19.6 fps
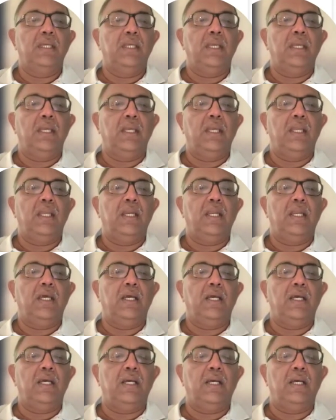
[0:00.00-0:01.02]
in
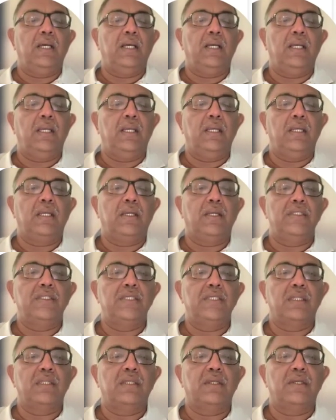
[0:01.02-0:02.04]

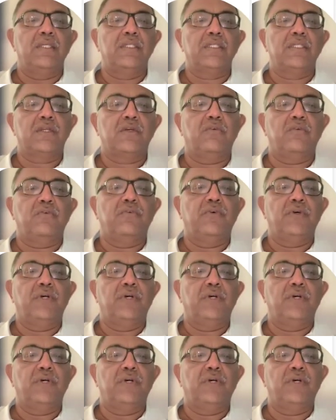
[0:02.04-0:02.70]
decreasing the risk of